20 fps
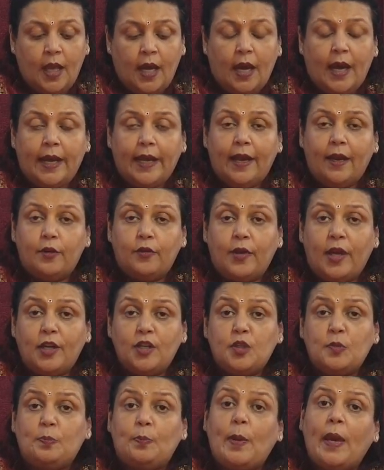I
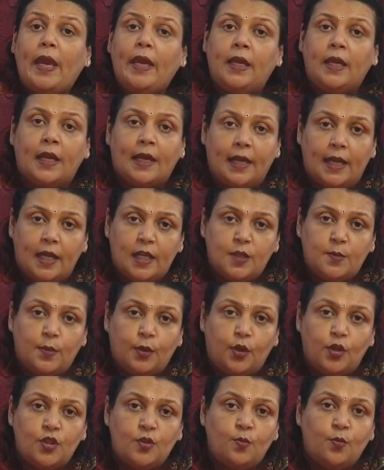attract paying clients
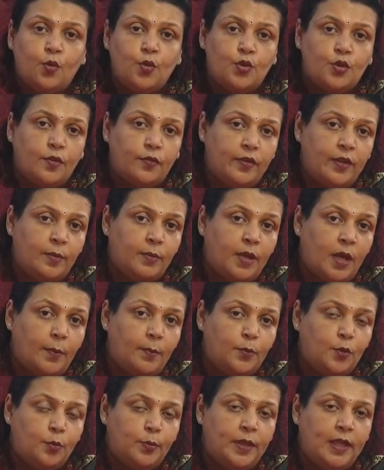because most of them
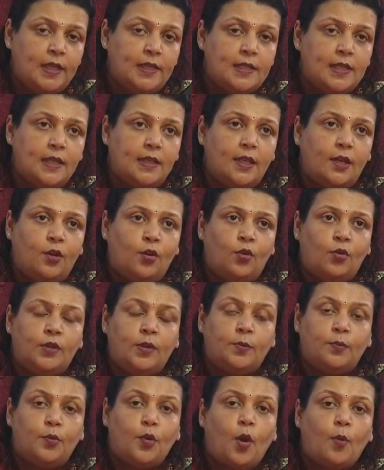come to me and say that no,
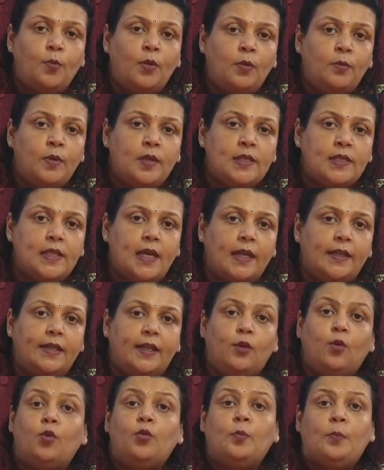the problem is that
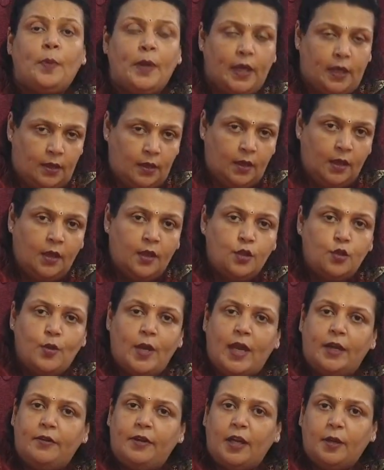they don't pay. So
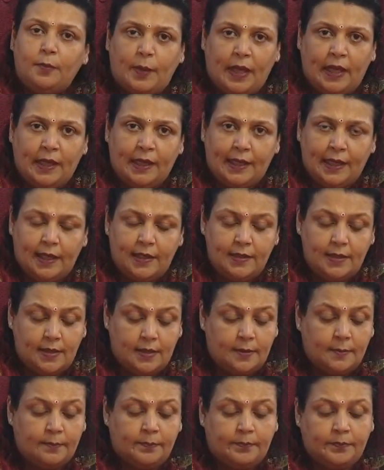I attract paying
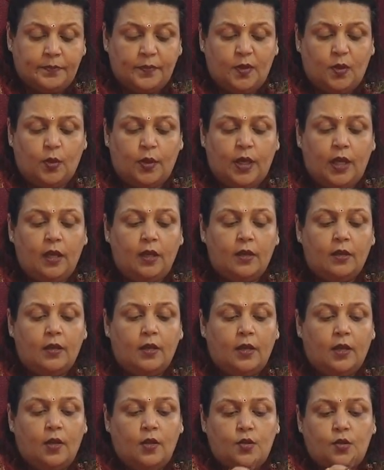clients. Okay.
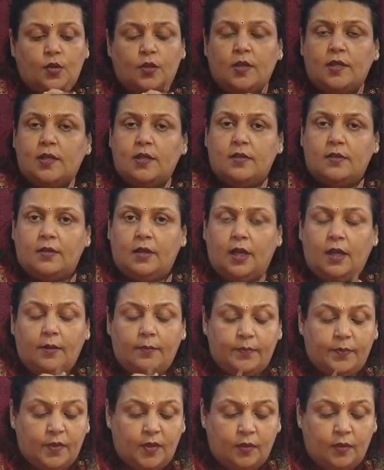So this is 3.